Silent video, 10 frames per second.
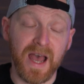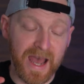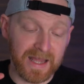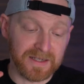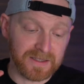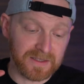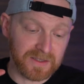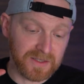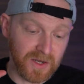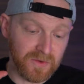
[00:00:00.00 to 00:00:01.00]
And
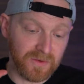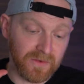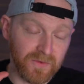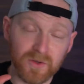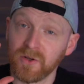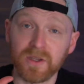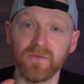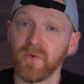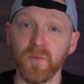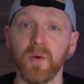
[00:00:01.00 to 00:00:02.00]
so if you're
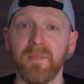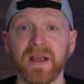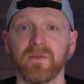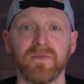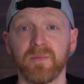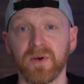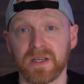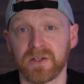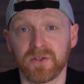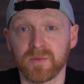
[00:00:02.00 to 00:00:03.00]
looking for more bang for your buck
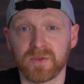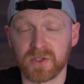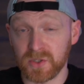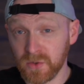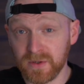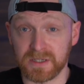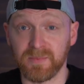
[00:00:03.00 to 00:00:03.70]
in terms of storage